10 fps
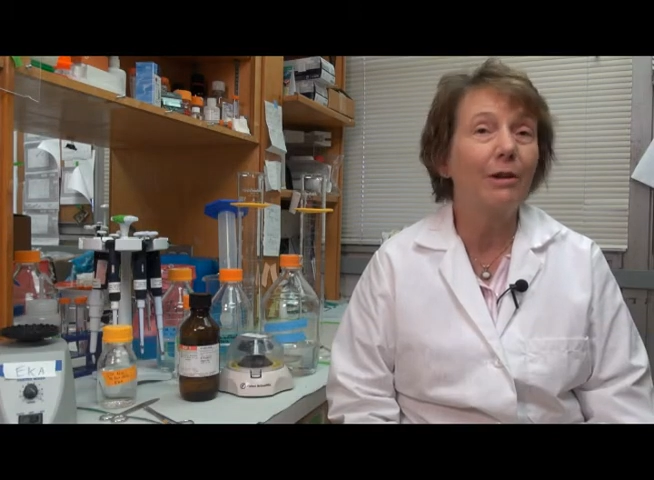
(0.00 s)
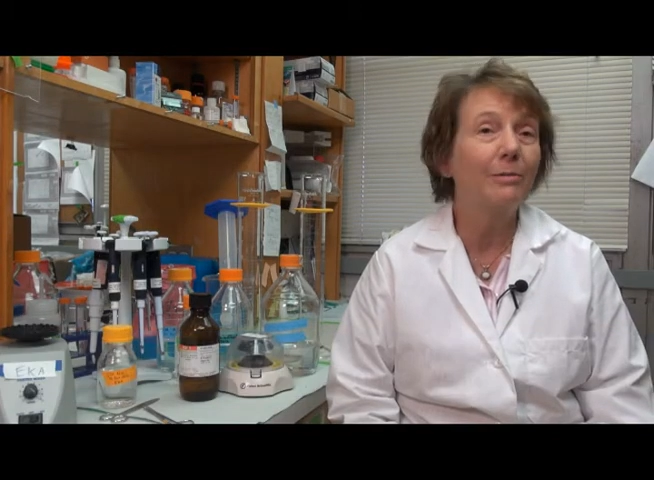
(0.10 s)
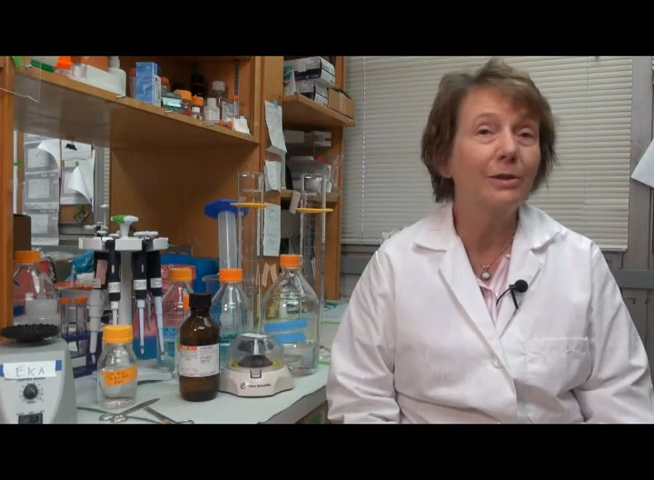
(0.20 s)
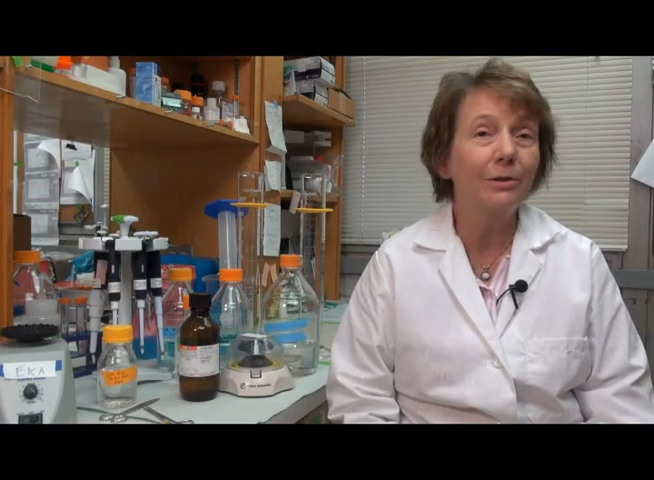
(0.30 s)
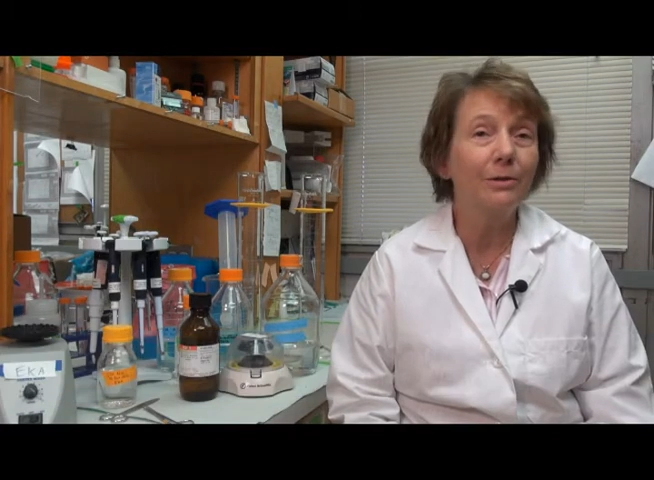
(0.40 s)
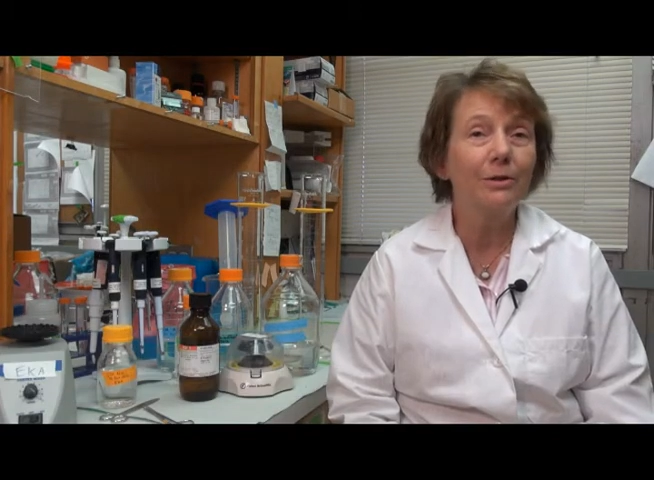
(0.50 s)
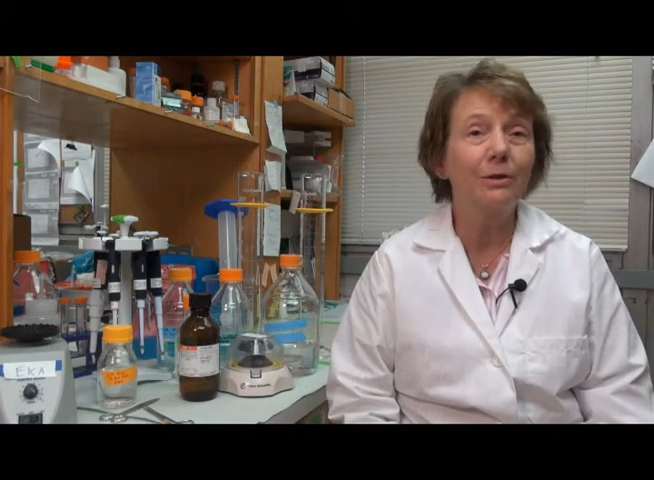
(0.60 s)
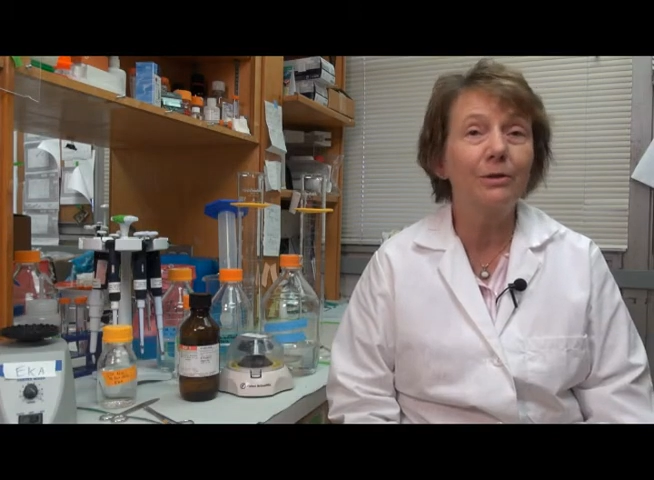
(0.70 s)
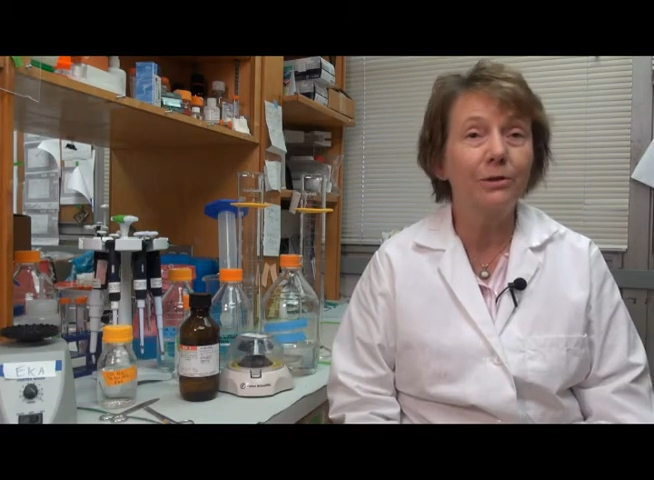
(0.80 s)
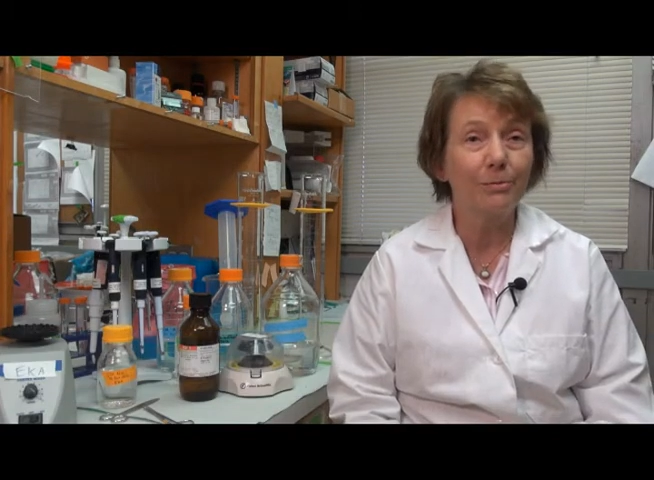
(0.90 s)

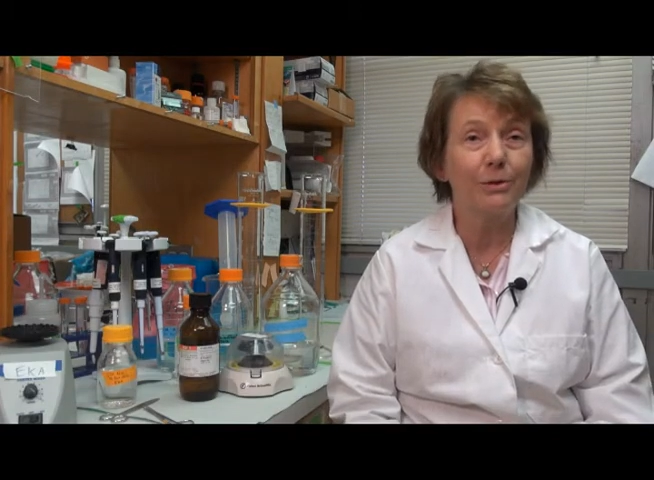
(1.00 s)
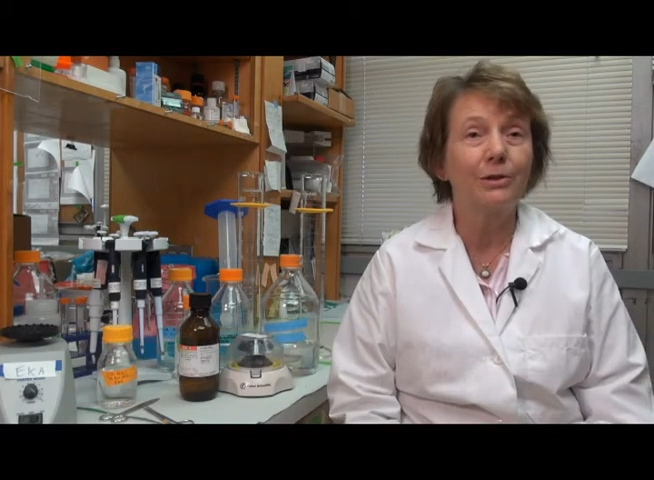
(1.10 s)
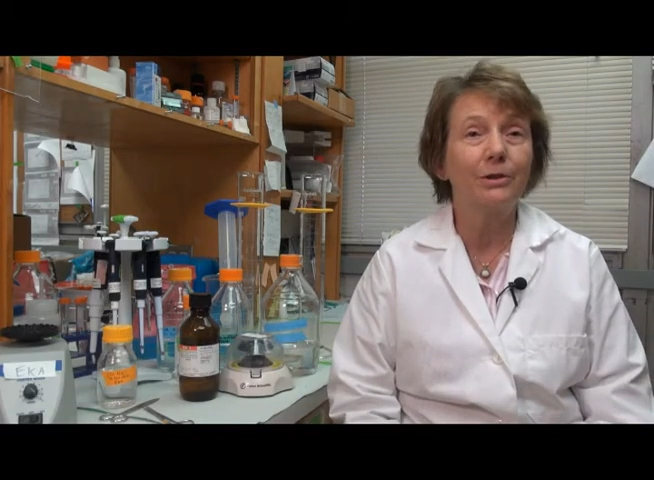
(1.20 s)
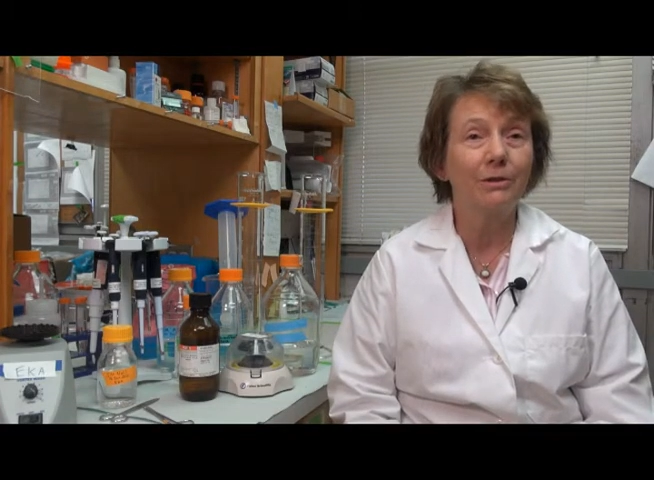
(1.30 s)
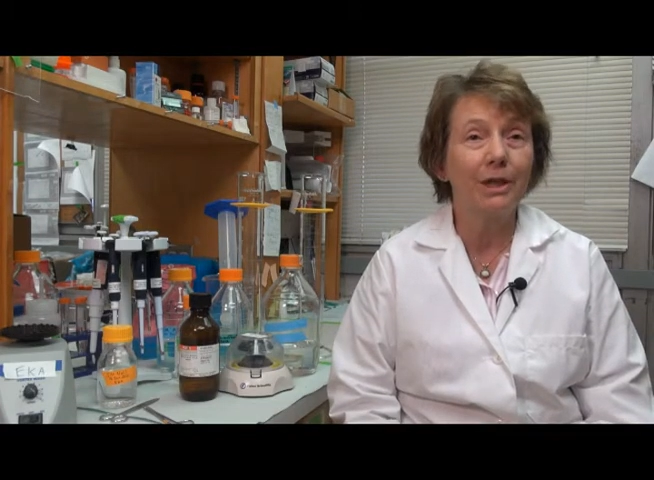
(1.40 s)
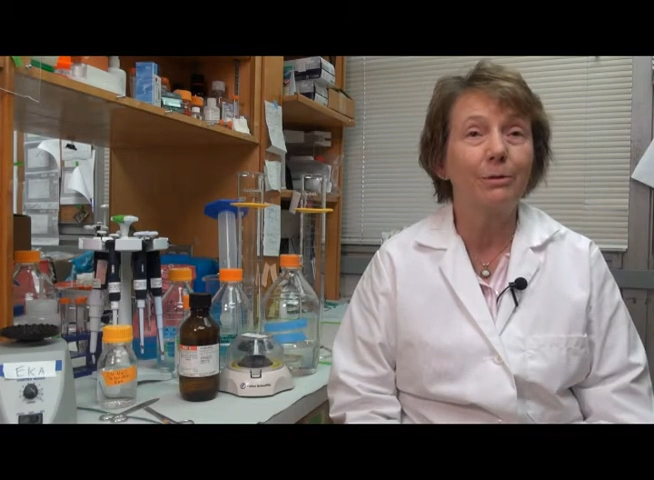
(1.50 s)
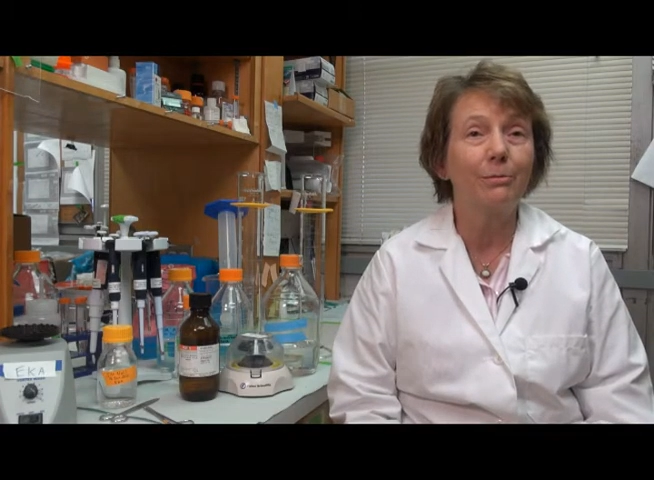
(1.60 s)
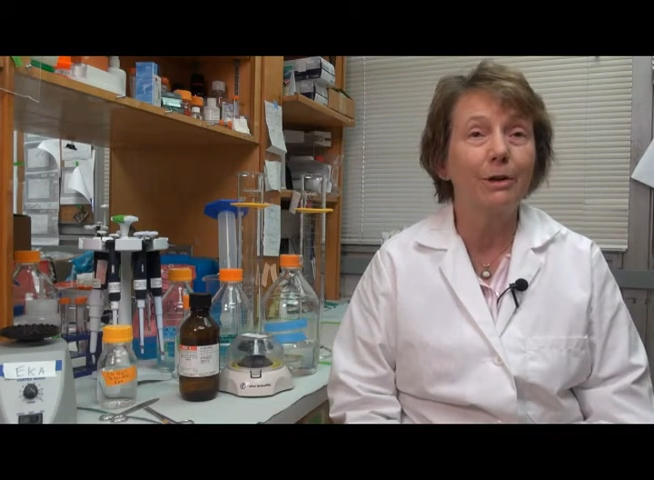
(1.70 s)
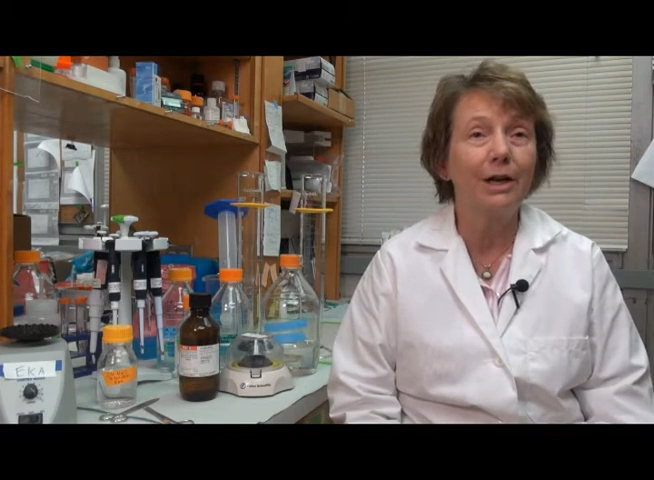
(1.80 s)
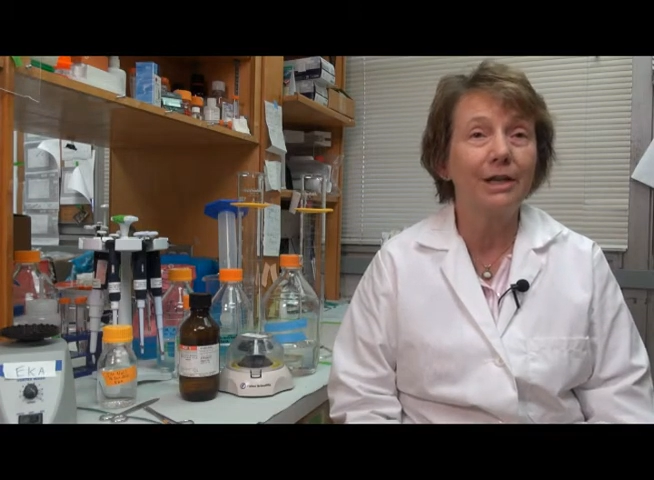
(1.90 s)
pharmaceuticals, personal care
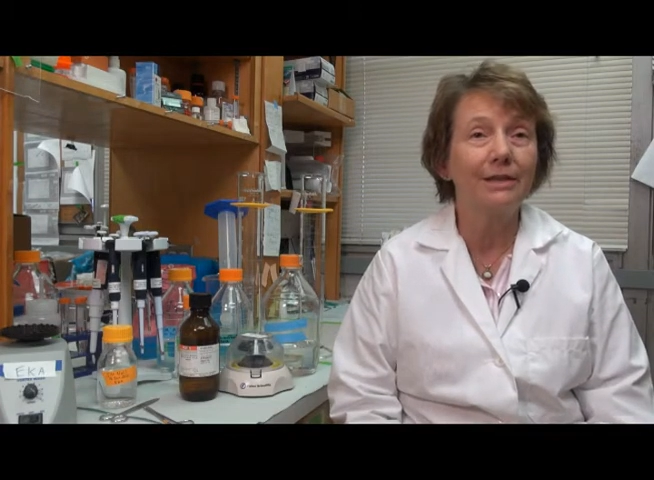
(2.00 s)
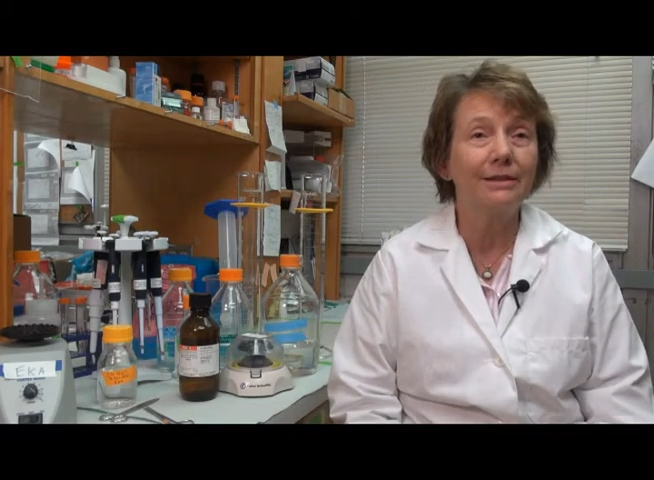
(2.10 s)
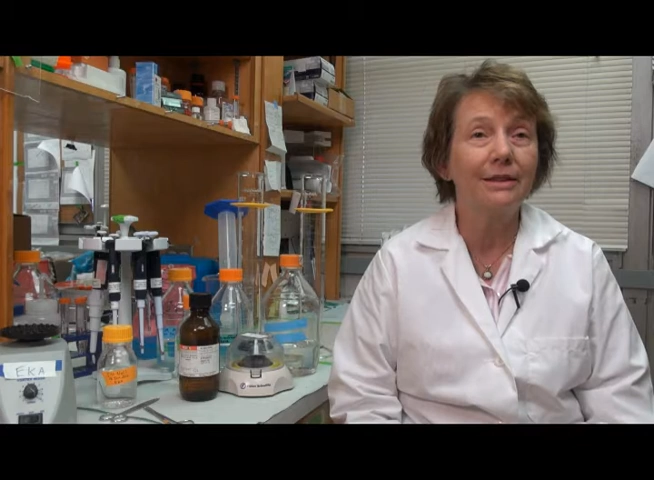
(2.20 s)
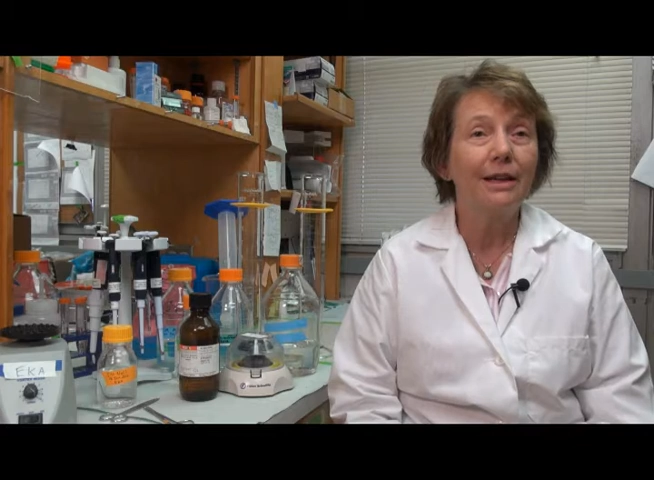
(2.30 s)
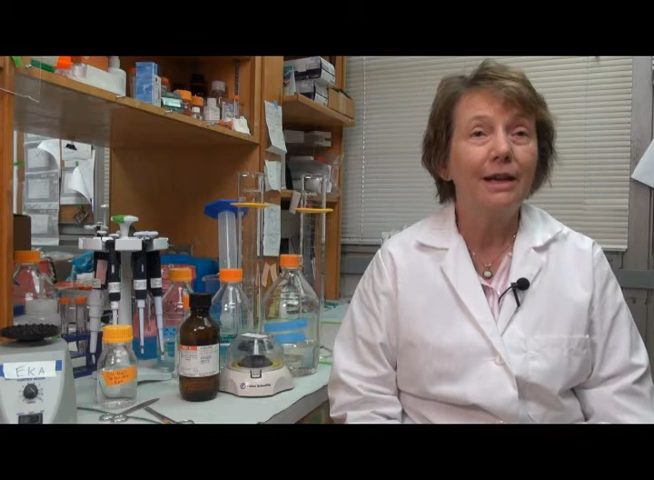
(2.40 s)
products,